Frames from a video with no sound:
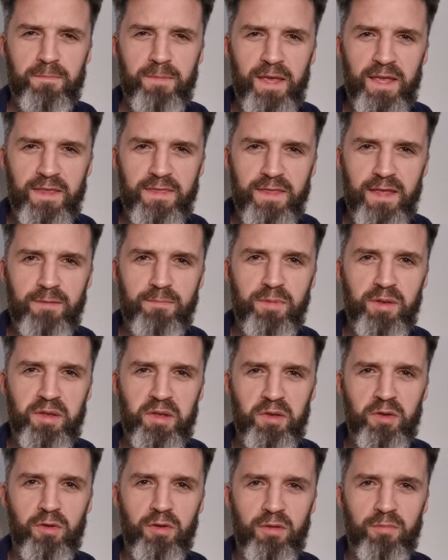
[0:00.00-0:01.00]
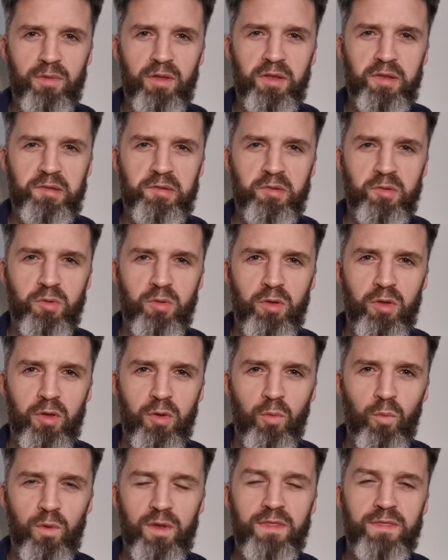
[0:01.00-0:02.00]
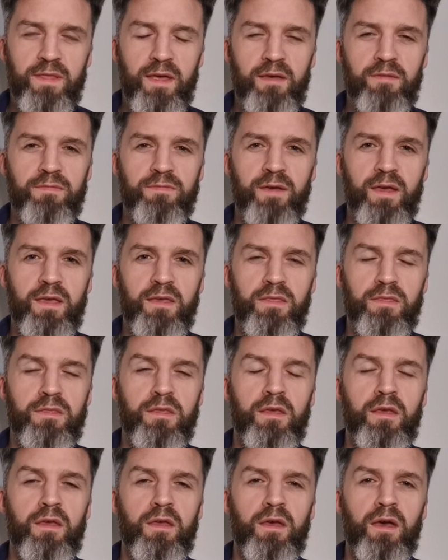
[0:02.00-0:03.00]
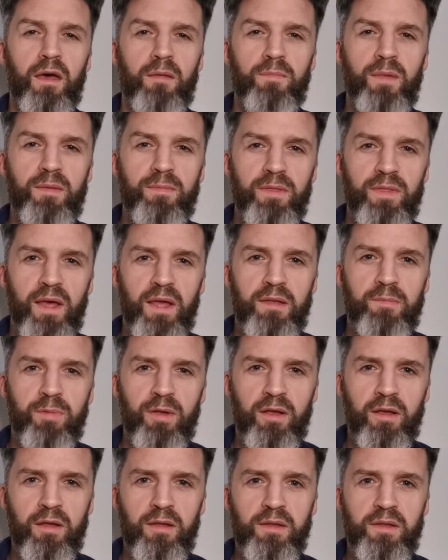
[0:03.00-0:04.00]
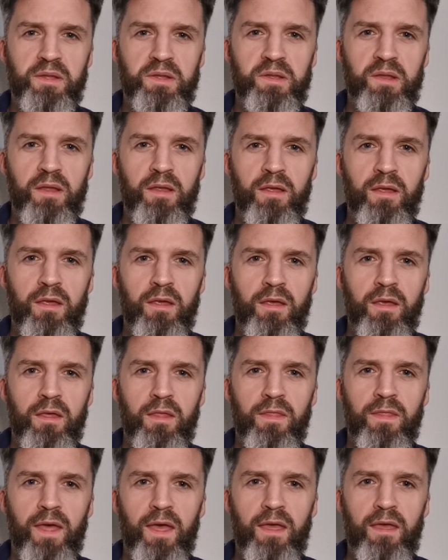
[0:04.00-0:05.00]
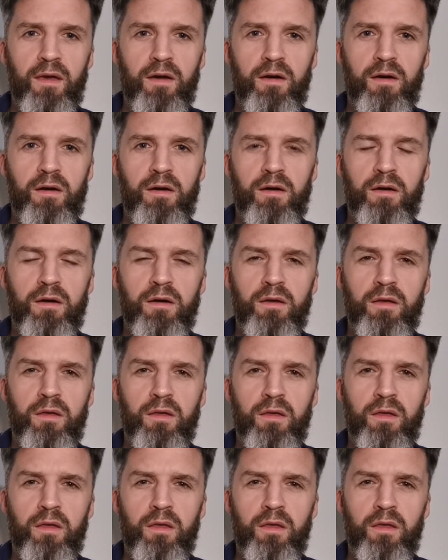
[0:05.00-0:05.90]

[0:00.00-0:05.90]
make them synonymous with their faith. And maybe that's because they are